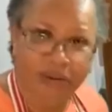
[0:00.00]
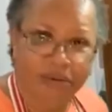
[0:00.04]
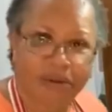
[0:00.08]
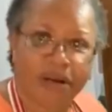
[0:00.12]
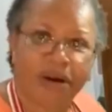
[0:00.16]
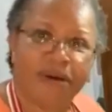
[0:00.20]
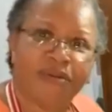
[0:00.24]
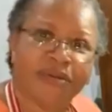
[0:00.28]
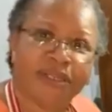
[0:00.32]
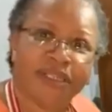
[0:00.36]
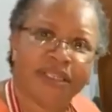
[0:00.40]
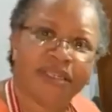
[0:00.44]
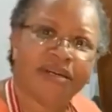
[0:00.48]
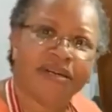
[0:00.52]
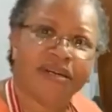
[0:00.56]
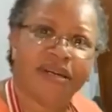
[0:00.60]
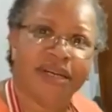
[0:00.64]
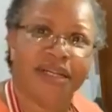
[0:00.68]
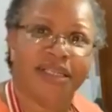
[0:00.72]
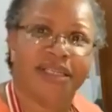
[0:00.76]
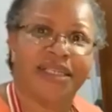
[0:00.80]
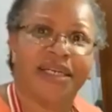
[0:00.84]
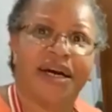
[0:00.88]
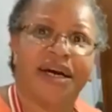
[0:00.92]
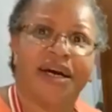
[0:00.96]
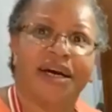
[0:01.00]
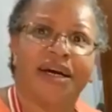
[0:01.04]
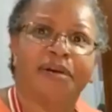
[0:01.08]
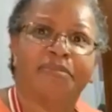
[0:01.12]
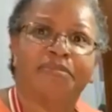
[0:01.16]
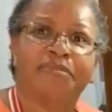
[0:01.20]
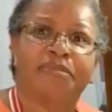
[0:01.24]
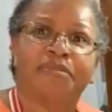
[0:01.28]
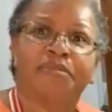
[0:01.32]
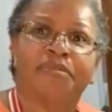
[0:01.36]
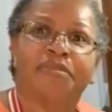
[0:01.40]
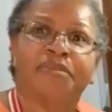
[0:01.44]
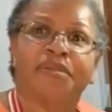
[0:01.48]
it's cooking time.
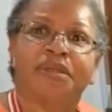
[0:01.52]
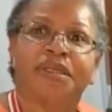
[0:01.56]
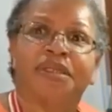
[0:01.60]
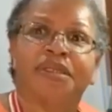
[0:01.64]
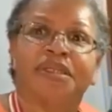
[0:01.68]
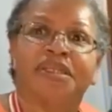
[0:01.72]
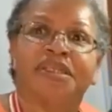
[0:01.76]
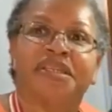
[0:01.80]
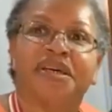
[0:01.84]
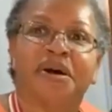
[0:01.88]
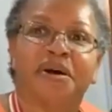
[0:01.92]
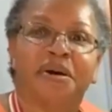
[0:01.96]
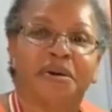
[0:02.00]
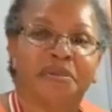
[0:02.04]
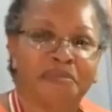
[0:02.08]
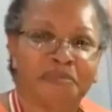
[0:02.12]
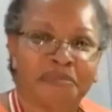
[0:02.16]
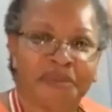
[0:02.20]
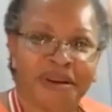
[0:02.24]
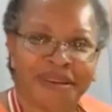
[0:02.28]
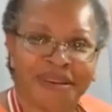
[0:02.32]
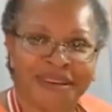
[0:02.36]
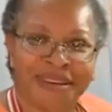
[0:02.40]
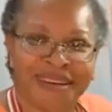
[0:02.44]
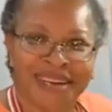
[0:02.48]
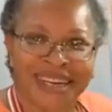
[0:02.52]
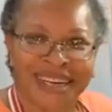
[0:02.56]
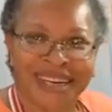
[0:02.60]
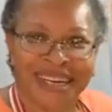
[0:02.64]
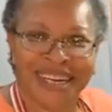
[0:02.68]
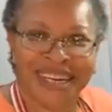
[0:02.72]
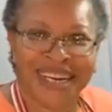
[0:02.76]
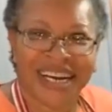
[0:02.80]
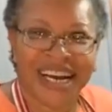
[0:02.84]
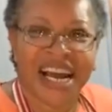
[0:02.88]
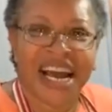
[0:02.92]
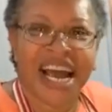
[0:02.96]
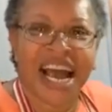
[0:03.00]
So,
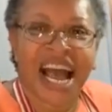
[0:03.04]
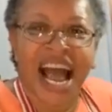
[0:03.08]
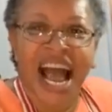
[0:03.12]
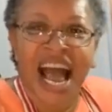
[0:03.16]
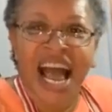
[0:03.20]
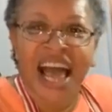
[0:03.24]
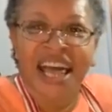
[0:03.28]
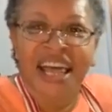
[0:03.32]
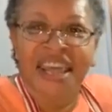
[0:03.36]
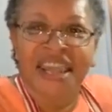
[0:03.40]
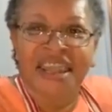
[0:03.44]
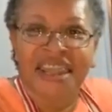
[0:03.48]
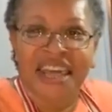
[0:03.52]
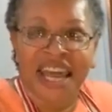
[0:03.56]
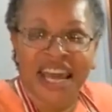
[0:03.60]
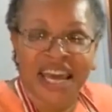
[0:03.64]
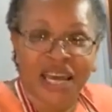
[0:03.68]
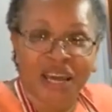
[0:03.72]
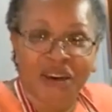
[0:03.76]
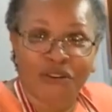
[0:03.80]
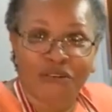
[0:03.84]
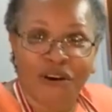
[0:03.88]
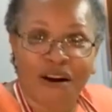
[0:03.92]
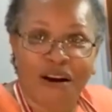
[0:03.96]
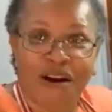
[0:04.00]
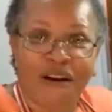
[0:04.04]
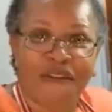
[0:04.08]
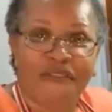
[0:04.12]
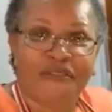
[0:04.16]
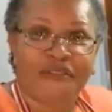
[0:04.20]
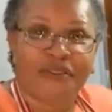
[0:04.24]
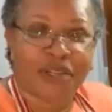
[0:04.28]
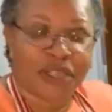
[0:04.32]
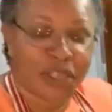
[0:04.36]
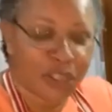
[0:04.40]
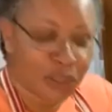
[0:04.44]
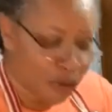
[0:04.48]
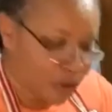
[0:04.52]
thank you all for
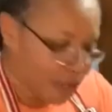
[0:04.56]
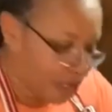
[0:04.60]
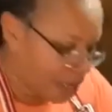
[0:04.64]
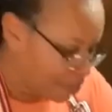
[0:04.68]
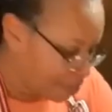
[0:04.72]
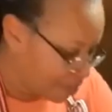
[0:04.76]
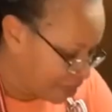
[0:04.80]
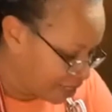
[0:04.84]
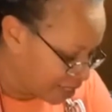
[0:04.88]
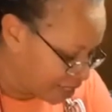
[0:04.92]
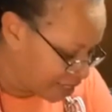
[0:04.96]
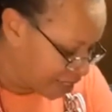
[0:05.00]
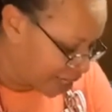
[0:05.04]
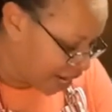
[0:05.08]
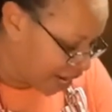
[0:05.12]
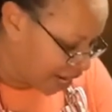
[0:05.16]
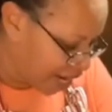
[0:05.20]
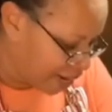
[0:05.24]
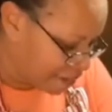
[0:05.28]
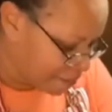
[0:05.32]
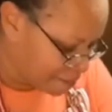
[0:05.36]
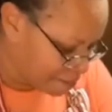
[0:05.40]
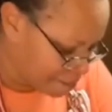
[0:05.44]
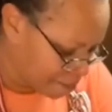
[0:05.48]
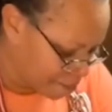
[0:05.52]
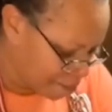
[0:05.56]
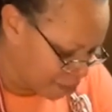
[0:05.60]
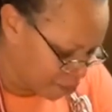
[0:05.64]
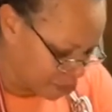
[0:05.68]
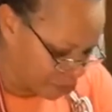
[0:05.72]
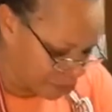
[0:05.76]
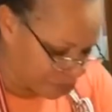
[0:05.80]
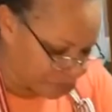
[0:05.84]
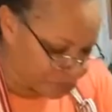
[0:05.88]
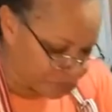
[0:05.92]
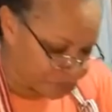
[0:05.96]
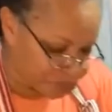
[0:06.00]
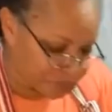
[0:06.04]
joining me today.
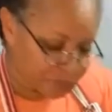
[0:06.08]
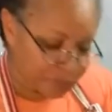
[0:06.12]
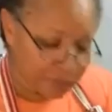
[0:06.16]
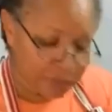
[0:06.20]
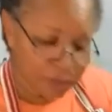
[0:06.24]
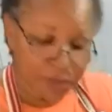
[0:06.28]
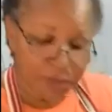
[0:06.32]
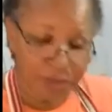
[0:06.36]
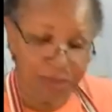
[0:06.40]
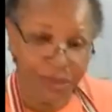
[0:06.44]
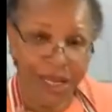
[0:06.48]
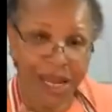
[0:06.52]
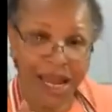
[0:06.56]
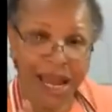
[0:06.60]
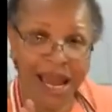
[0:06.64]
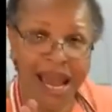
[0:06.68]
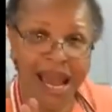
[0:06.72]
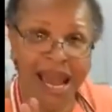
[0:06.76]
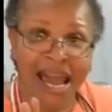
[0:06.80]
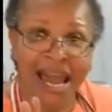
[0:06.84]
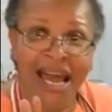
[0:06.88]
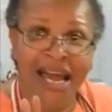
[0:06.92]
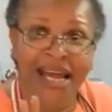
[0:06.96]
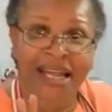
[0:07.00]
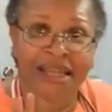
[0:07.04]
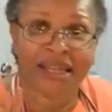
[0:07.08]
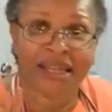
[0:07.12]
And this